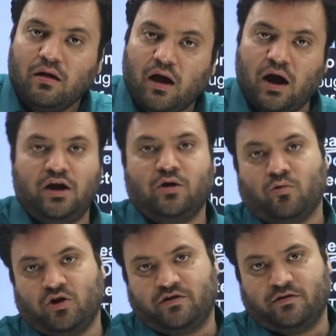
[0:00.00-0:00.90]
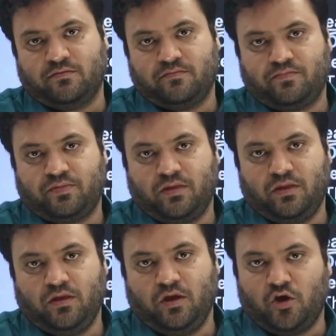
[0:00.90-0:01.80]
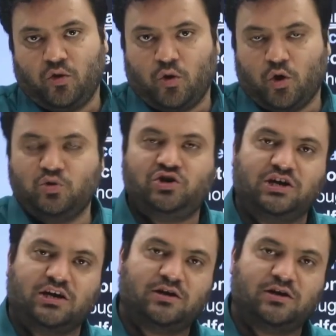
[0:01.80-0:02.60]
underwater, ocean.